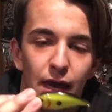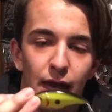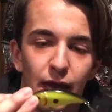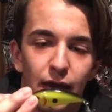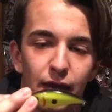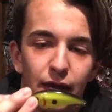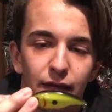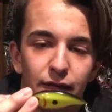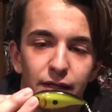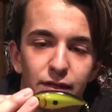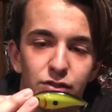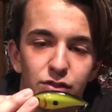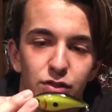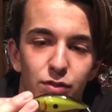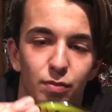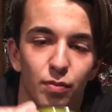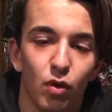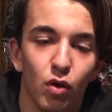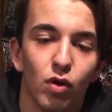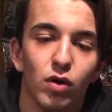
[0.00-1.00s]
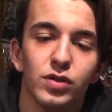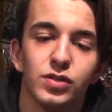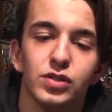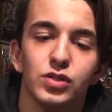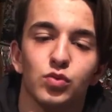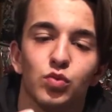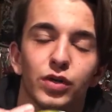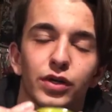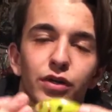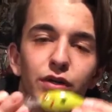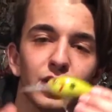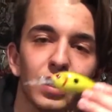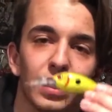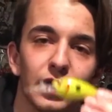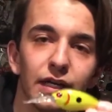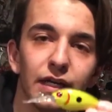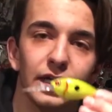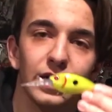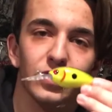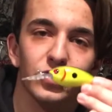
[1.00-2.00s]
and it's the pauses where you're
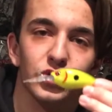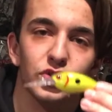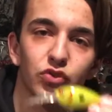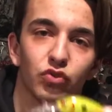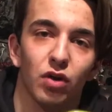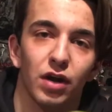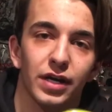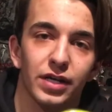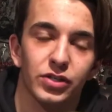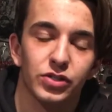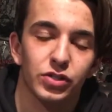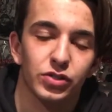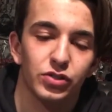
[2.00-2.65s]
going to get strikes.